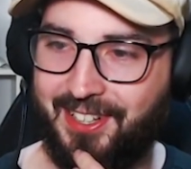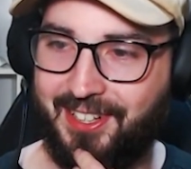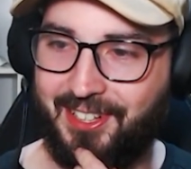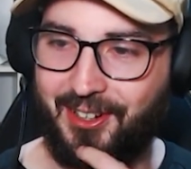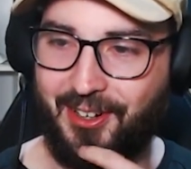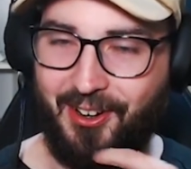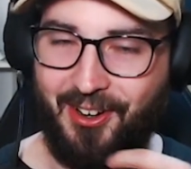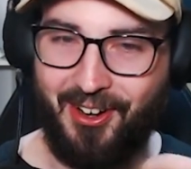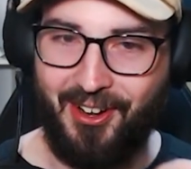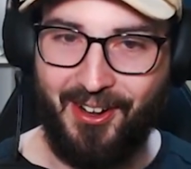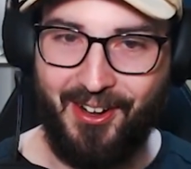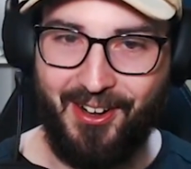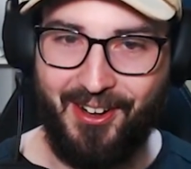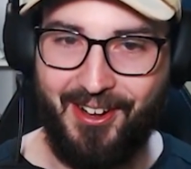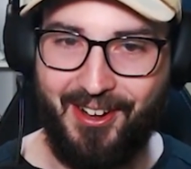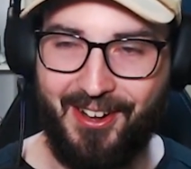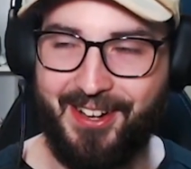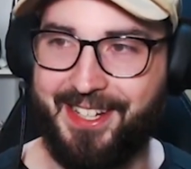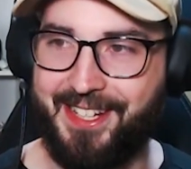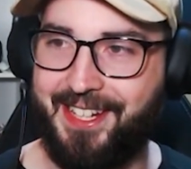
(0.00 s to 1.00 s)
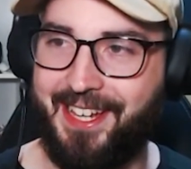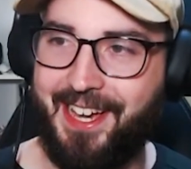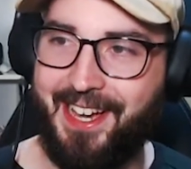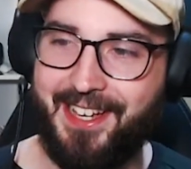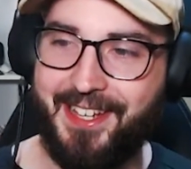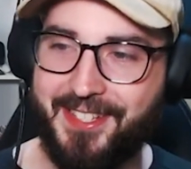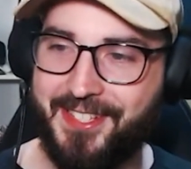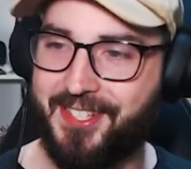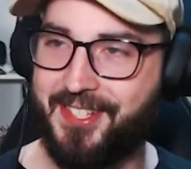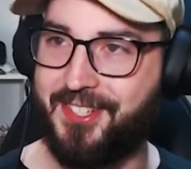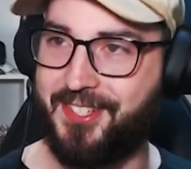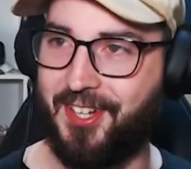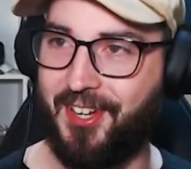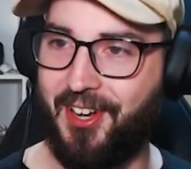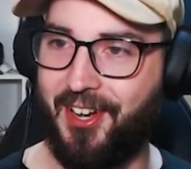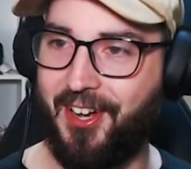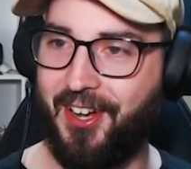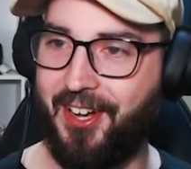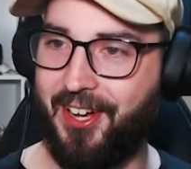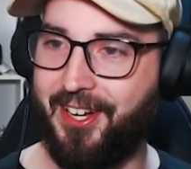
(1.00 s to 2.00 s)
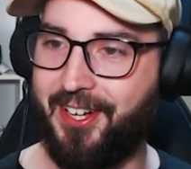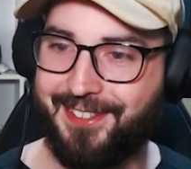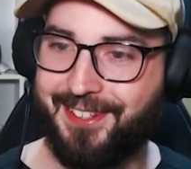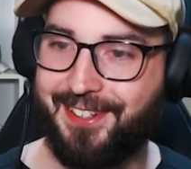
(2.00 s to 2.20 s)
Oh, yes, sir.